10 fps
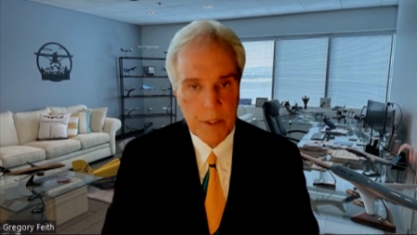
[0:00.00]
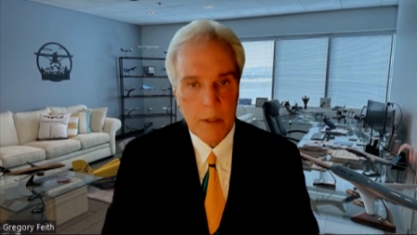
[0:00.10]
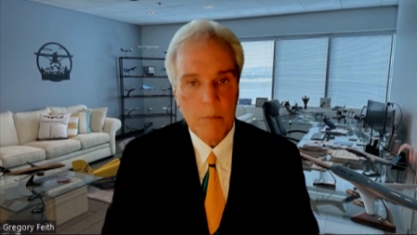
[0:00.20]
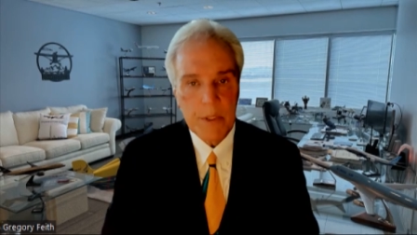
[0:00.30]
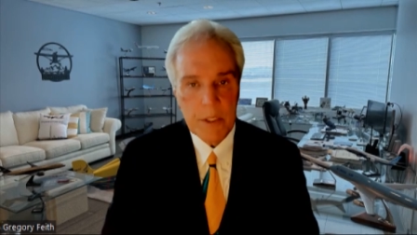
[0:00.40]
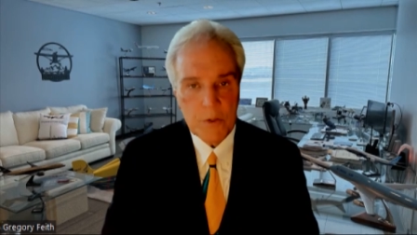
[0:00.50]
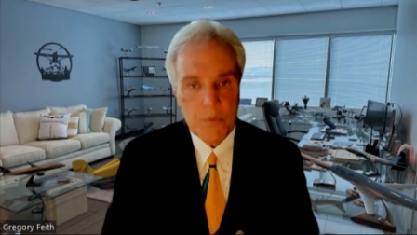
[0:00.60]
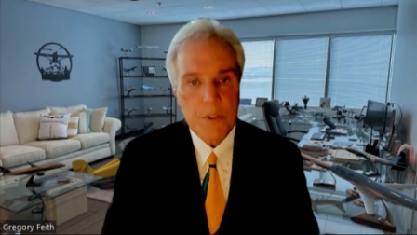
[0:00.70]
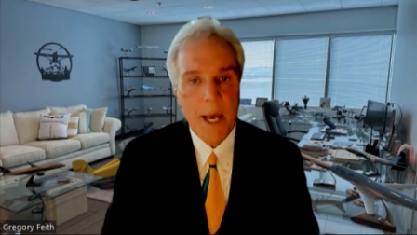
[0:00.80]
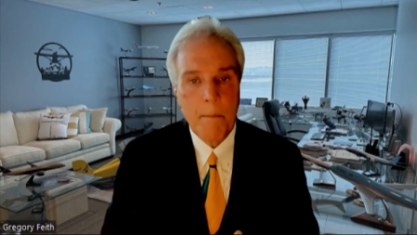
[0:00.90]
thing. But this
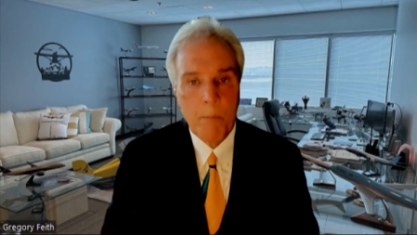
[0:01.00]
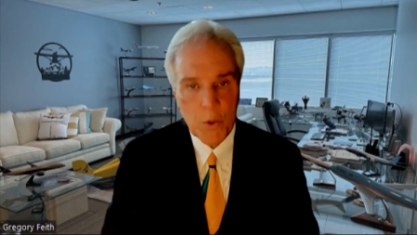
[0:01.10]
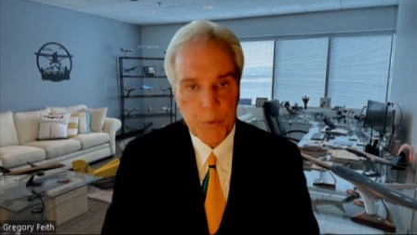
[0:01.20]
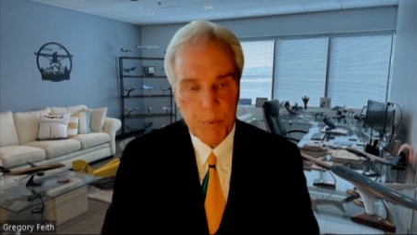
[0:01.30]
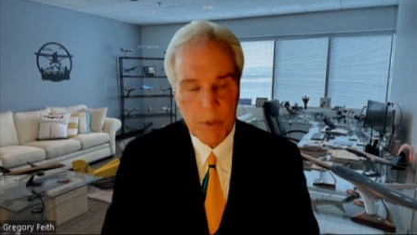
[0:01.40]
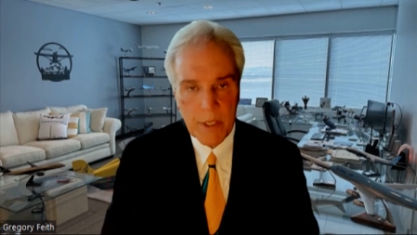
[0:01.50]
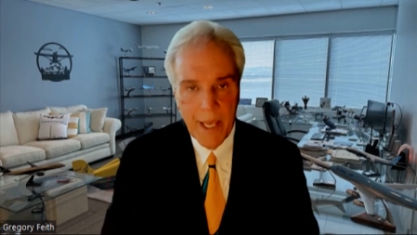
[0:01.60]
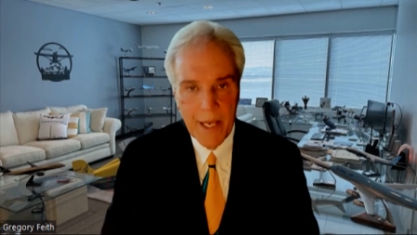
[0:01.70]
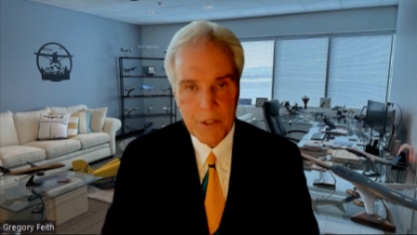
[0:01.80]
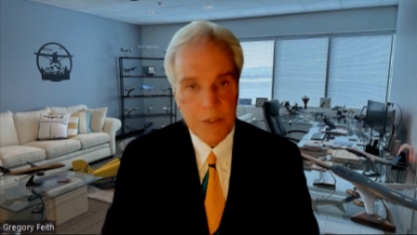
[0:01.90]
was on multiple
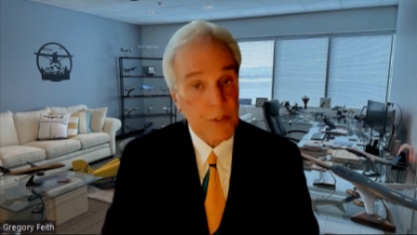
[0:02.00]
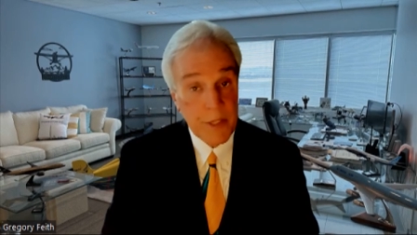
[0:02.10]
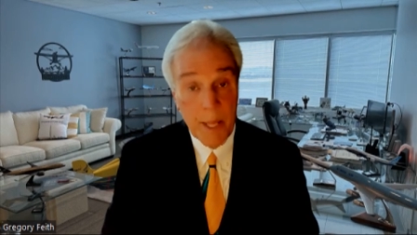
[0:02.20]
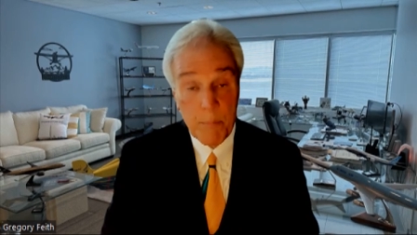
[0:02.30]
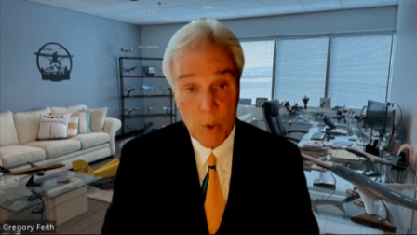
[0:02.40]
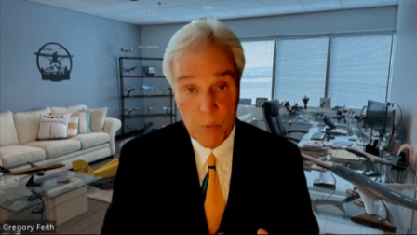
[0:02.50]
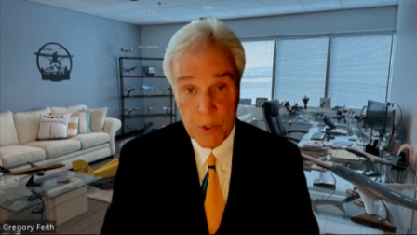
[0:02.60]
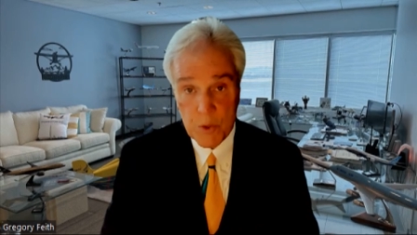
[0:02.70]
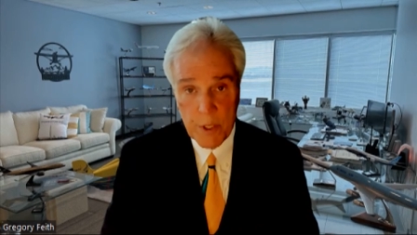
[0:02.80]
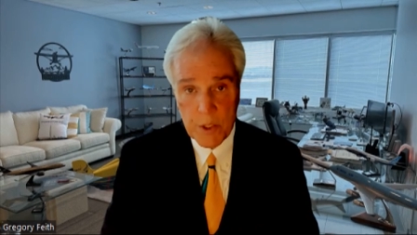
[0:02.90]
occasions, and they put a
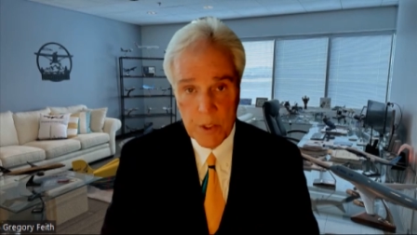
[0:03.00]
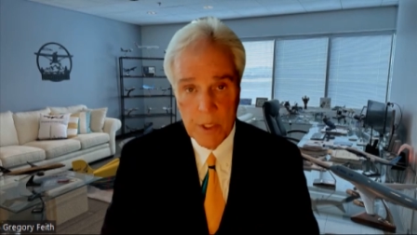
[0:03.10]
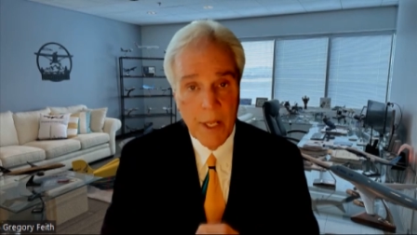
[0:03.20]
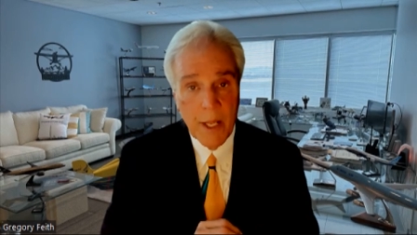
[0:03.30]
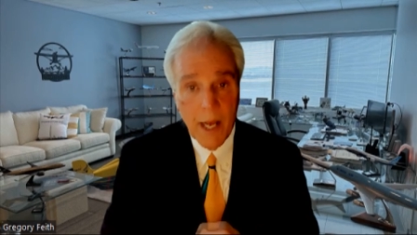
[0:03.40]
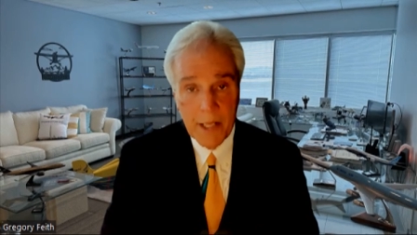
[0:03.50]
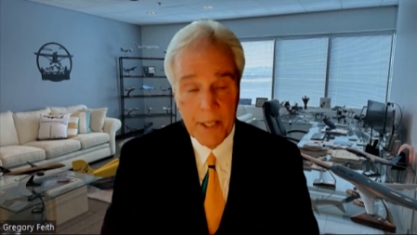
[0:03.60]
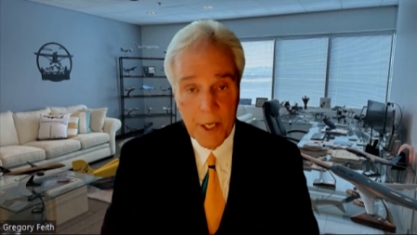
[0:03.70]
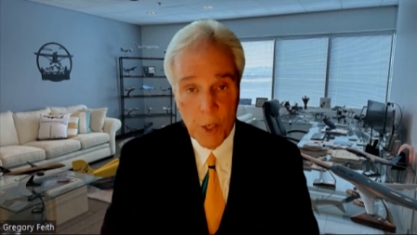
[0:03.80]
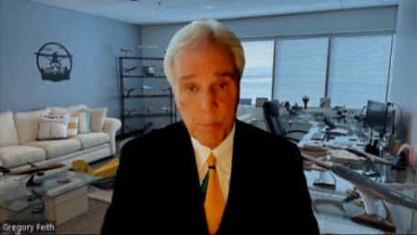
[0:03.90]
restriction on
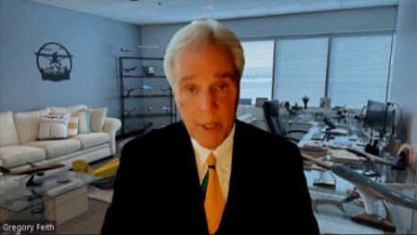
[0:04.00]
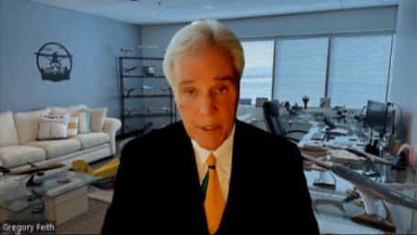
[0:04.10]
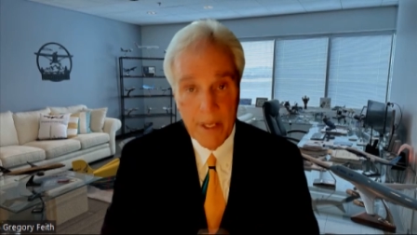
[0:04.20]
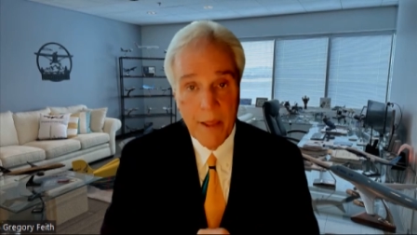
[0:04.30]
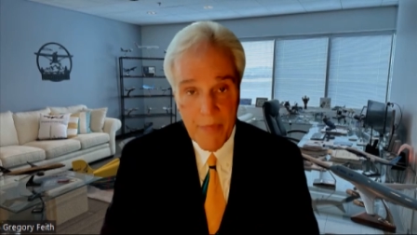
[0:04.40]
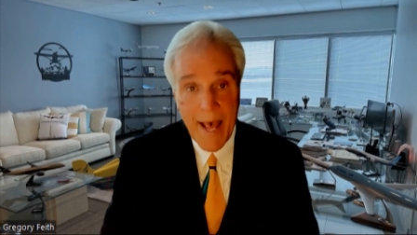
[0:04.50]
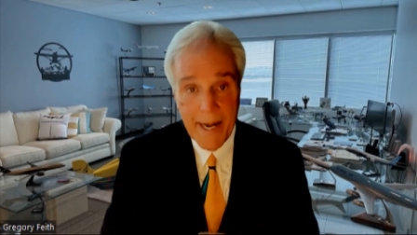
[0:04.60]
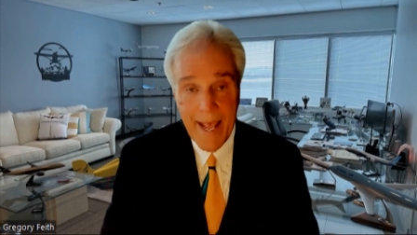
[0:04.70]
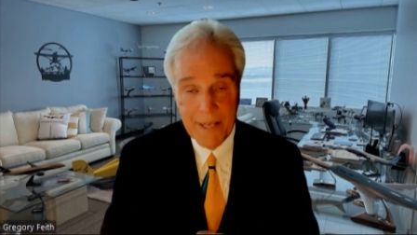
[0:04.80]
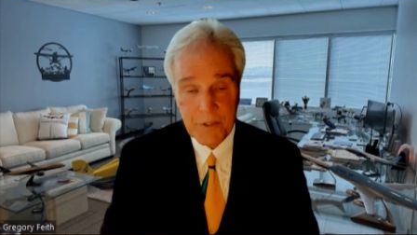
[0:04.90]
the airplane. That
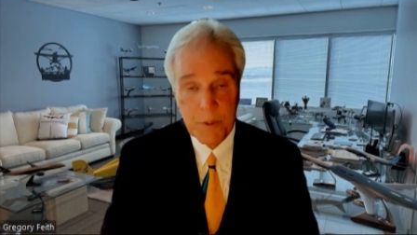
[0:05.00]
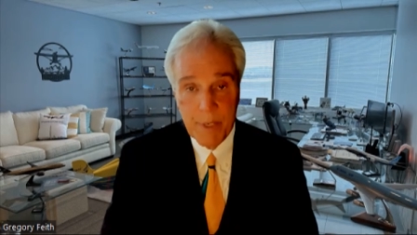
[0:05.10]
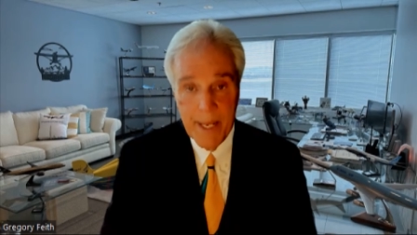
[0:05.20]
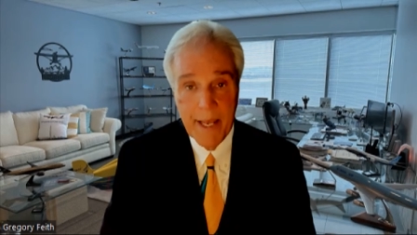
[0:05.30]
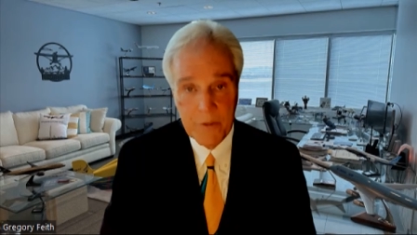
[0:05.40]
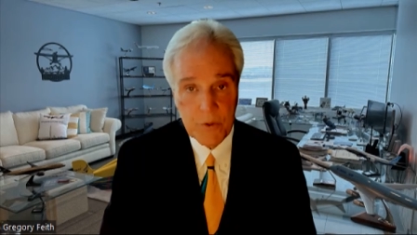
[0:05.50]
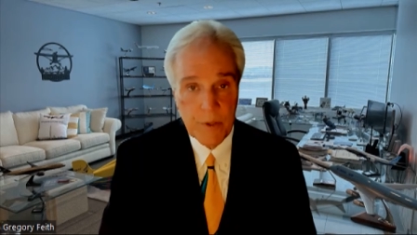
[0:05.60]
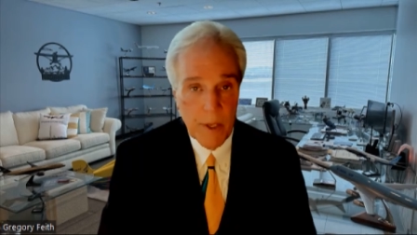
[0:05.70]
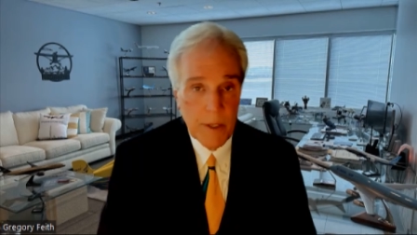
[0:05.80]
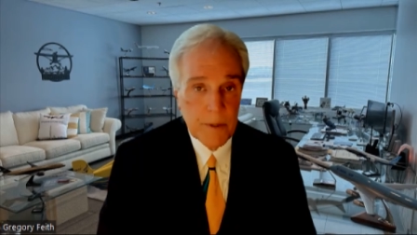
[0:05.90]
has to be answered.